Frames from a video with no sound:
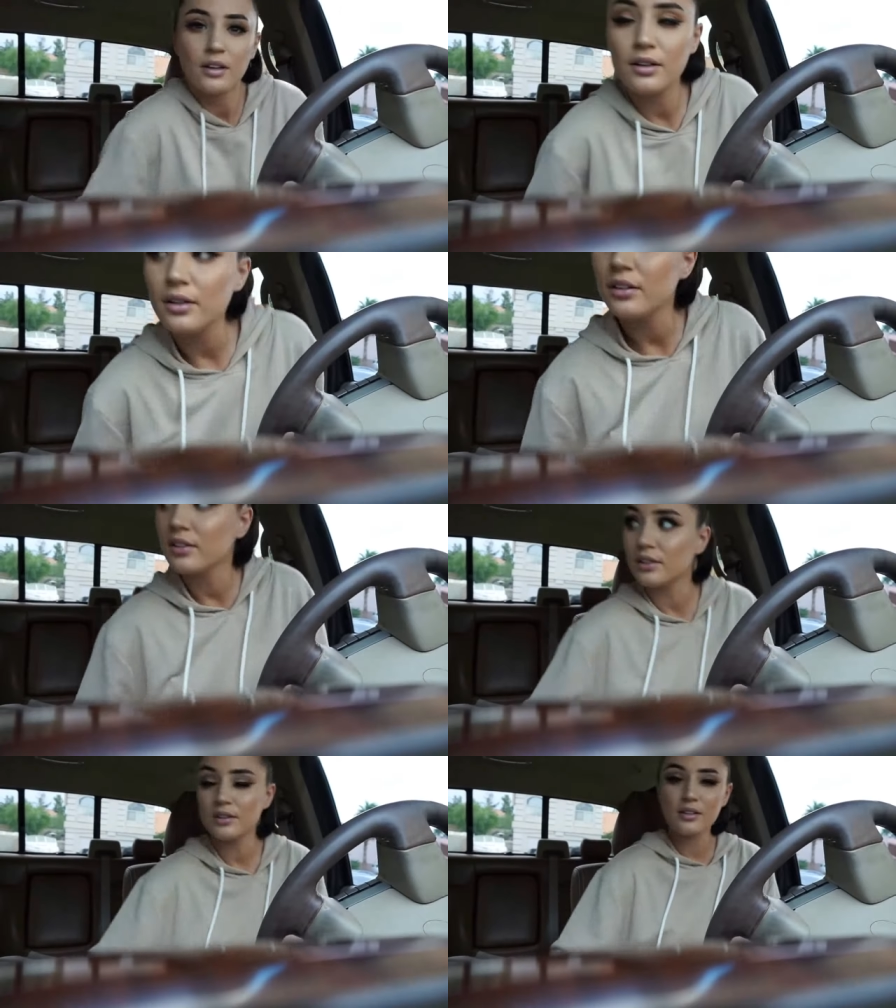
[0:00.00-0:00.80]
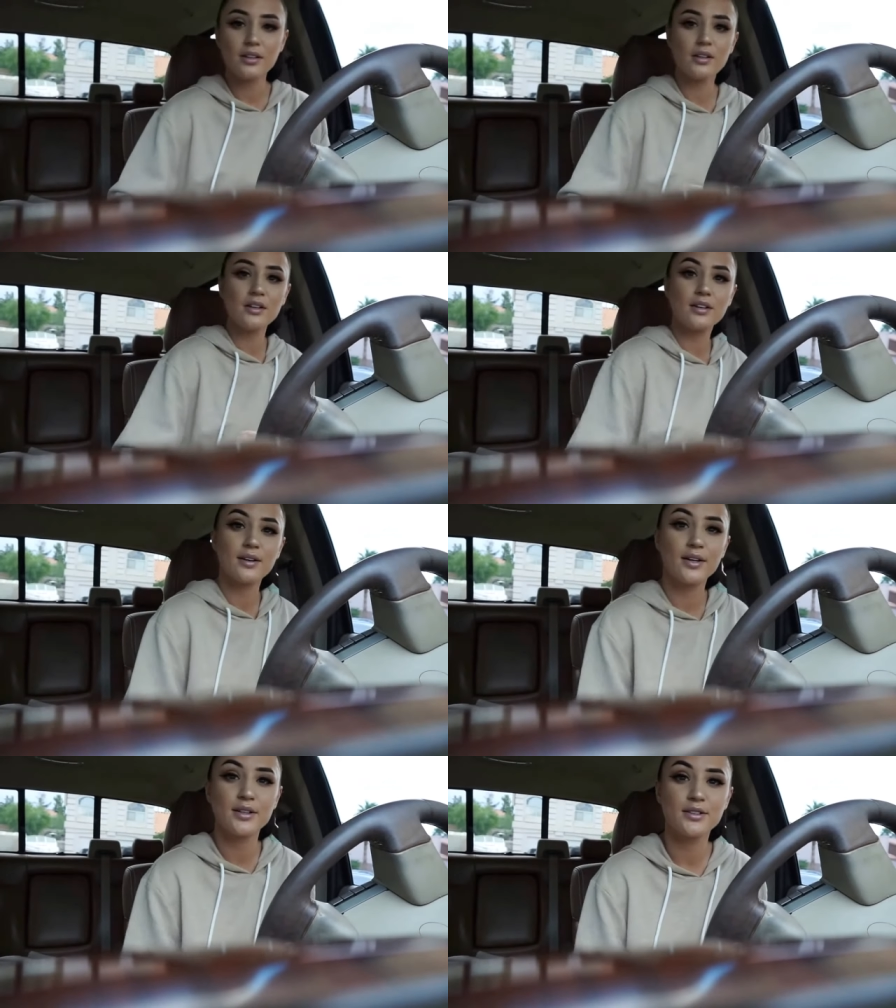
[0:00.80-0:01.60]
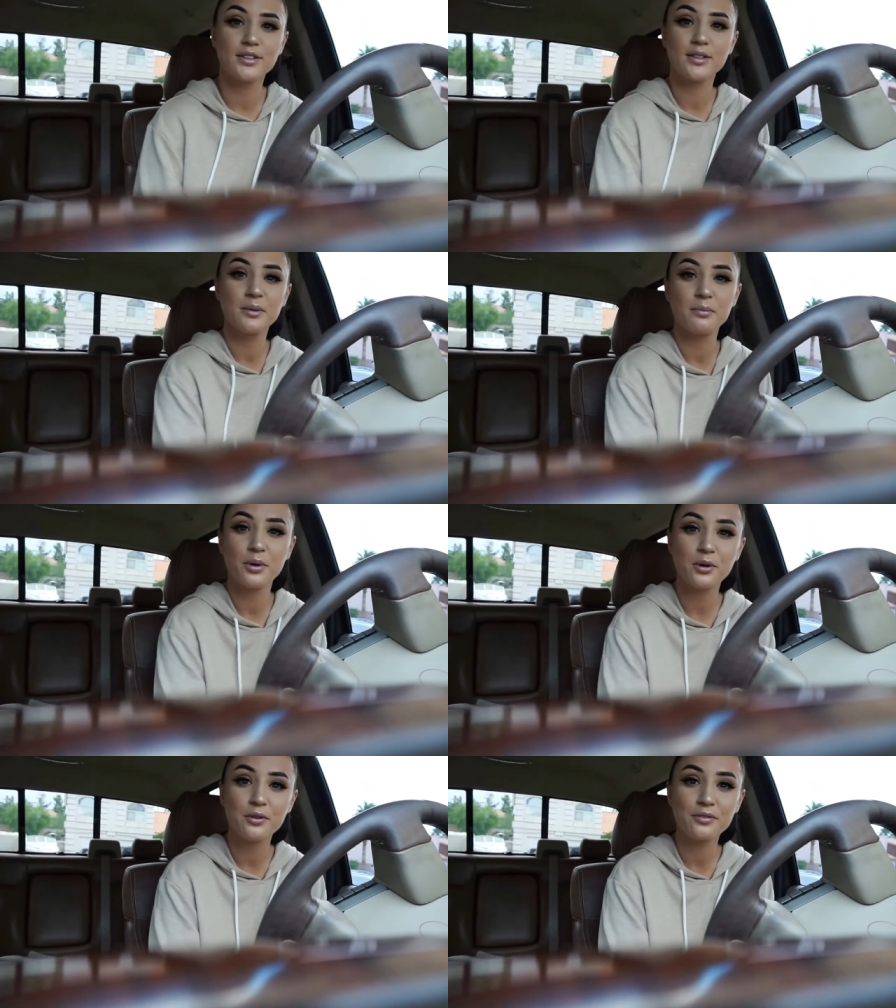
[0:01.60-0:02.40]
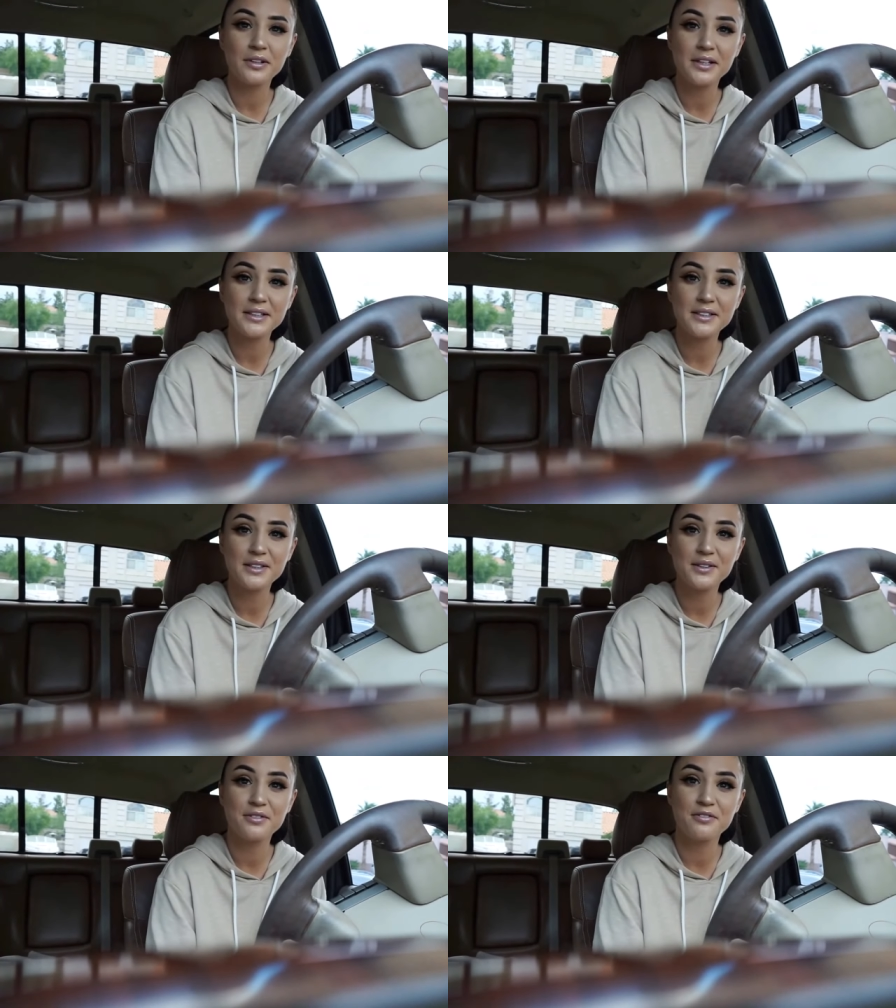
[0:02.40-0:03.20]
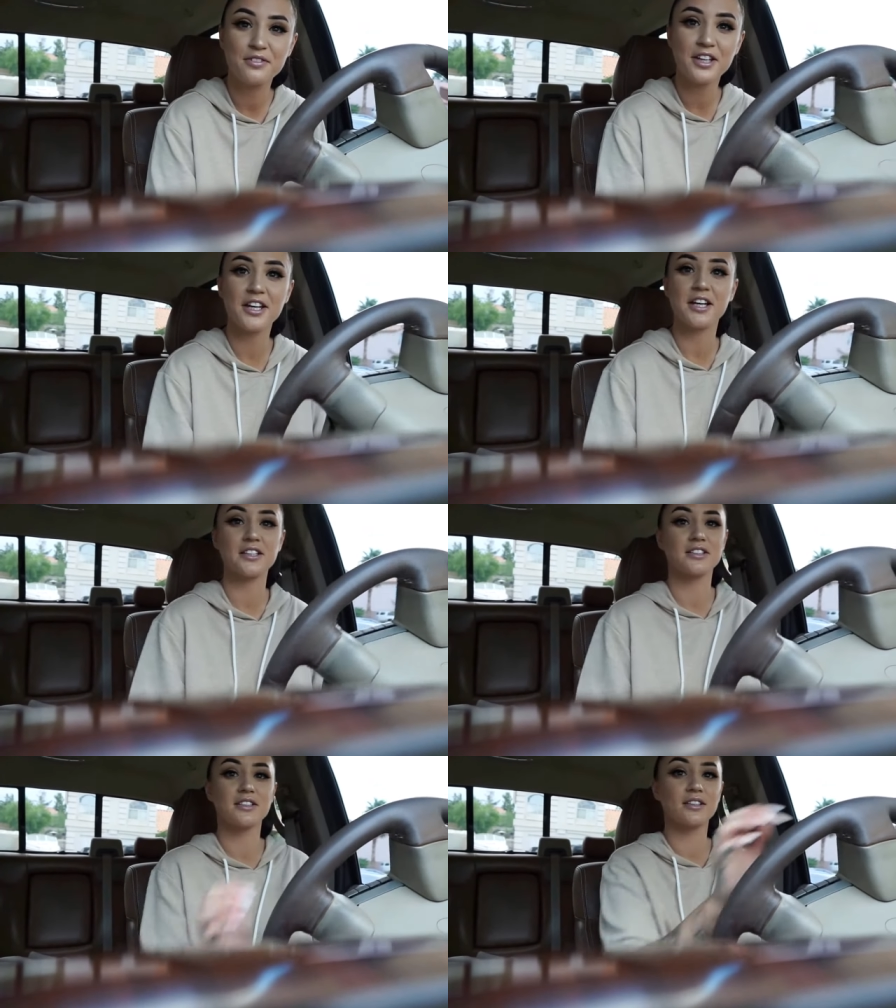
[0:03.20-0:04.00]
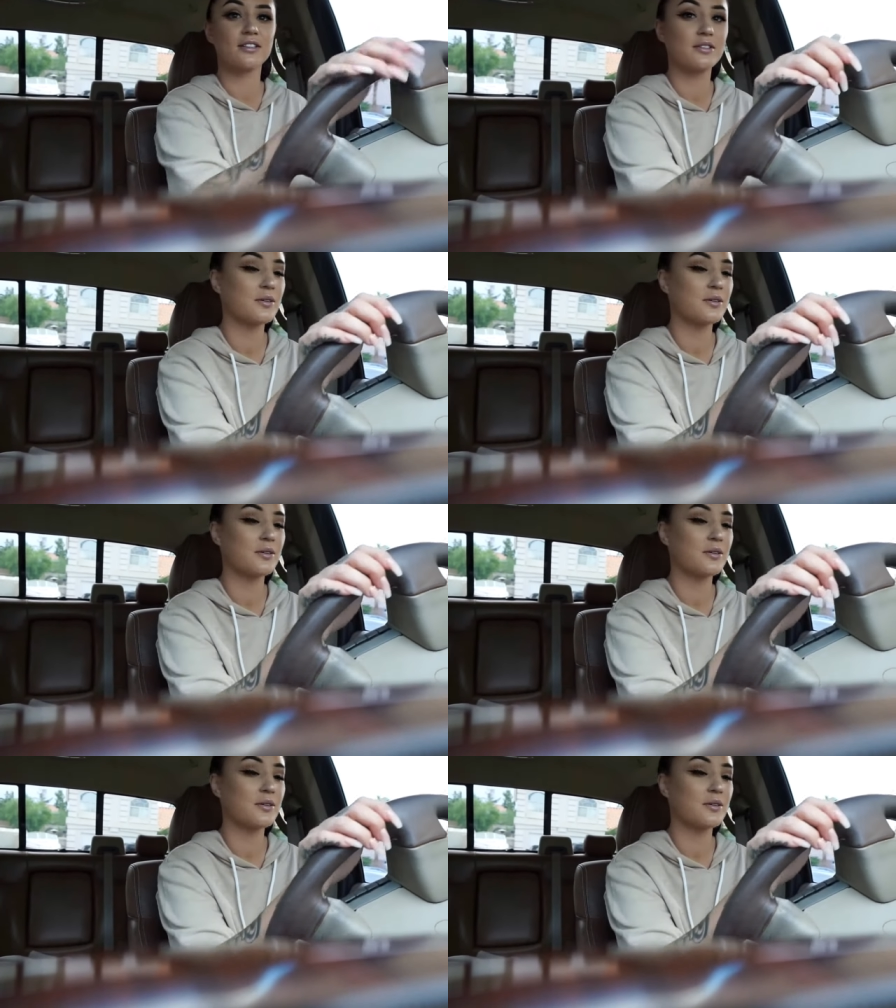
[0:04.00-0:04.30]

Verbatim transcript: Oh, look at that. Perfect fit.